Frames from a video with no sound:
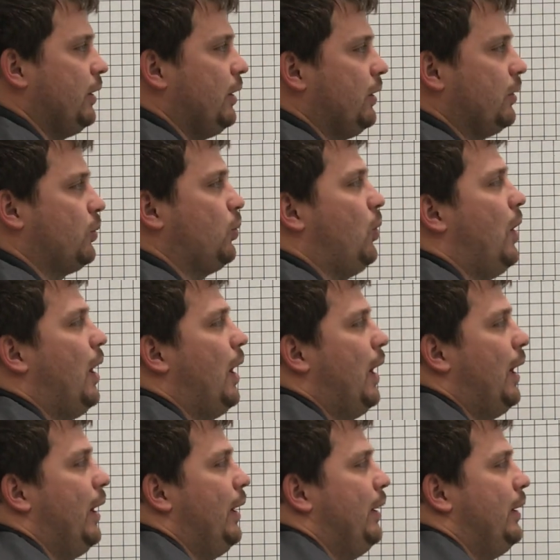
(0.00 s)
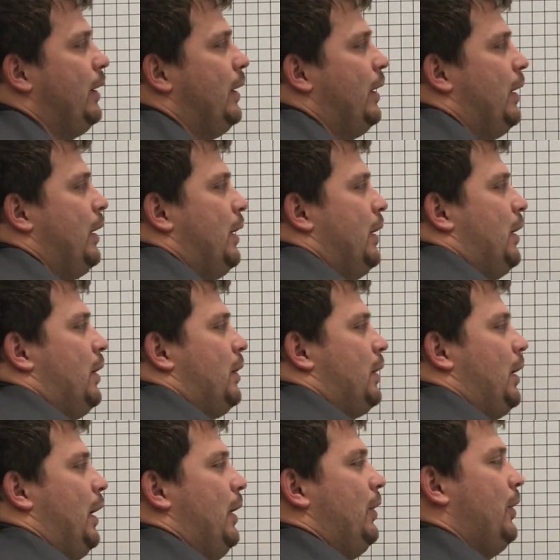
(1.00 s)
is y.
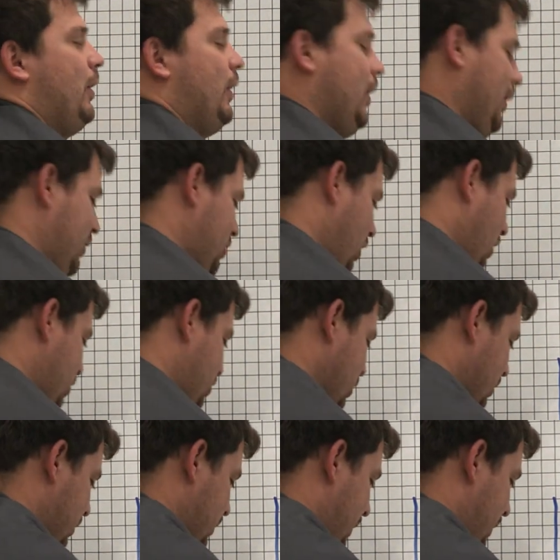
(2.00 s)
Okay, they're going to charge you